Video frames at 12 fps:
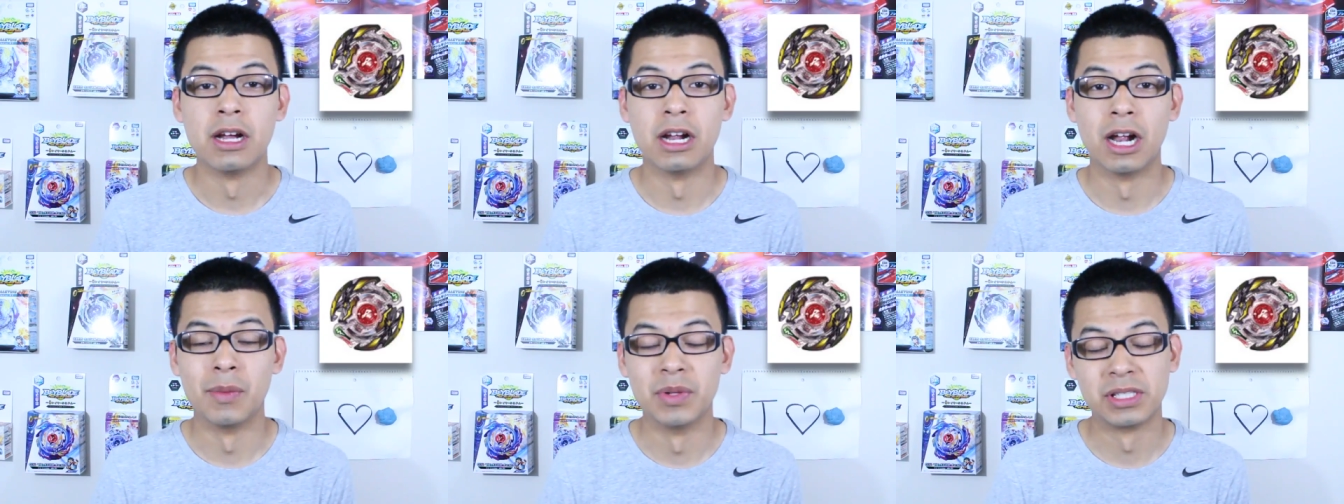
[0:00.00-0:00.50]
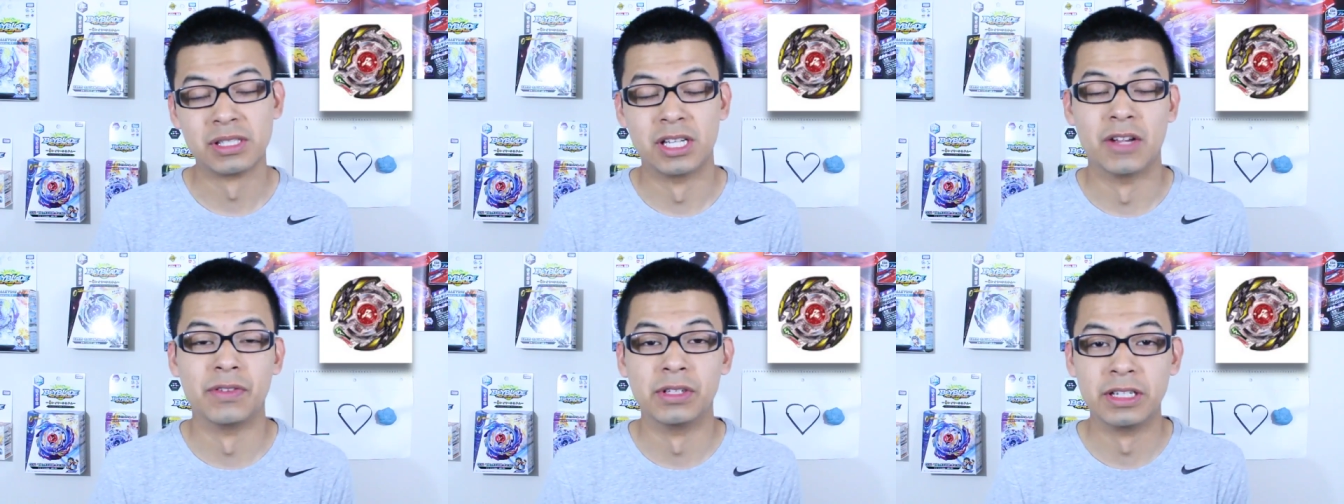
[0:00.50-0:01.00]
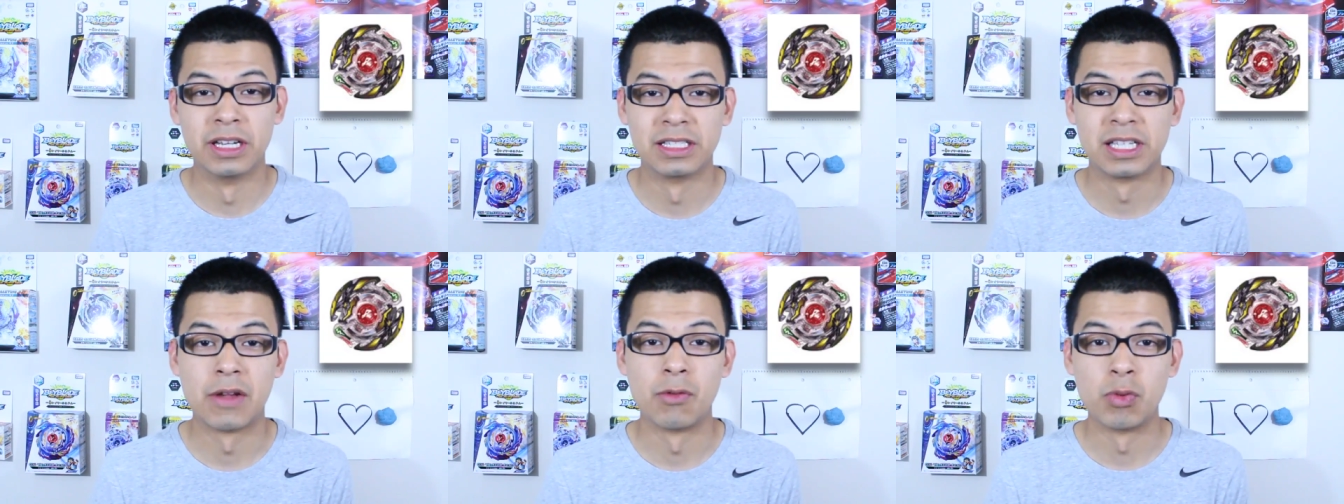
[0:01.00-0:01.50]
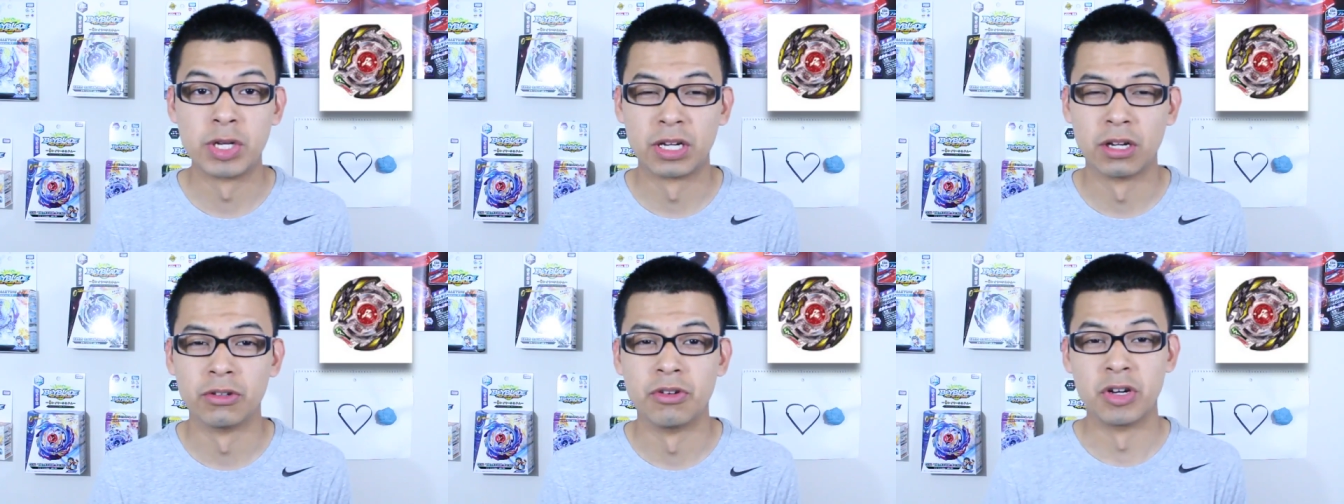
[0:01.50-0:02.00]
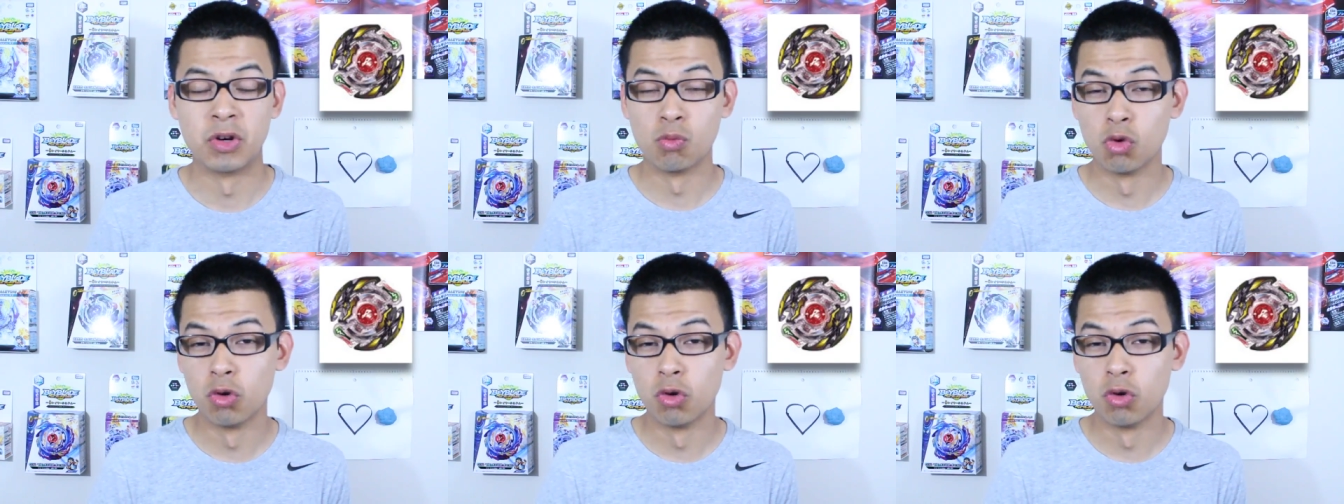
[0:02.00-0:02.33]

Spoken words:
it's definitely nice to have a recolor, and it